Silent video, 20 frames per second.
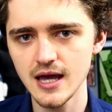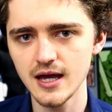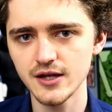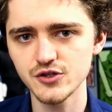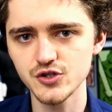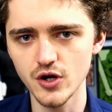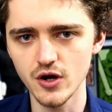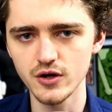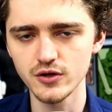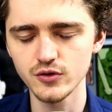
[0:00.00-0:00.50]

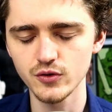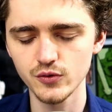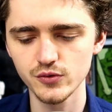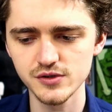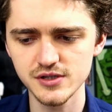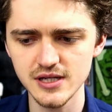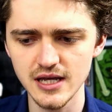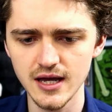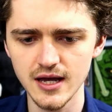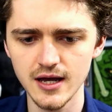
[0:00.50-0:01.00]

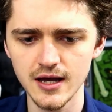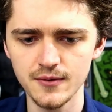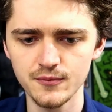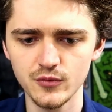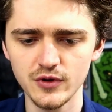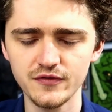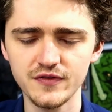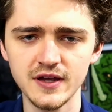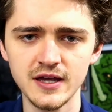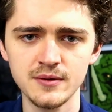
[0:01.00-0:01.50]
journals um,
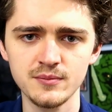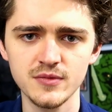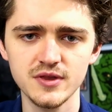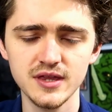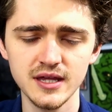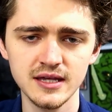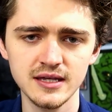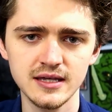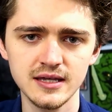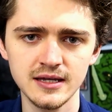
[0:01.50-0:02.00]
with him
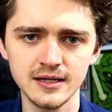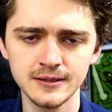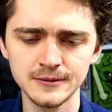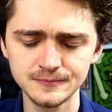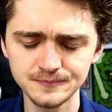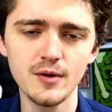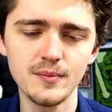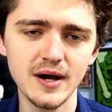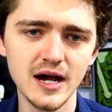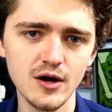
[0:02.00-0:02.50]
thinking
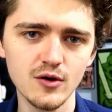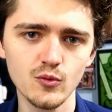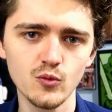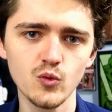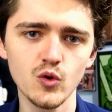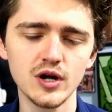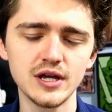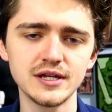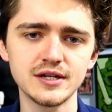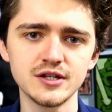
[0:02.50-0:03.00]
about
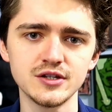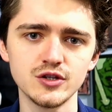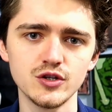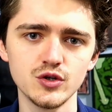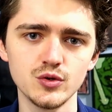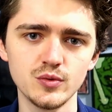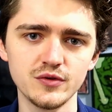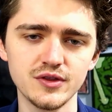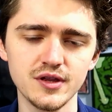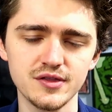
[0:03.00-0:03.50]
what he can
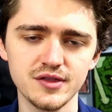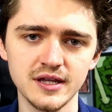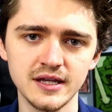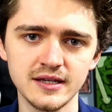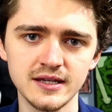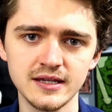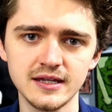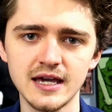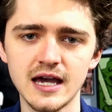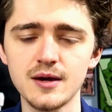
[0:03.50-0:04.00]
do with the
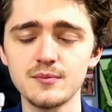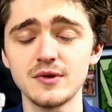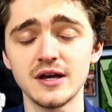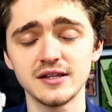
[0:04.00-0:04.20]
thinking cap.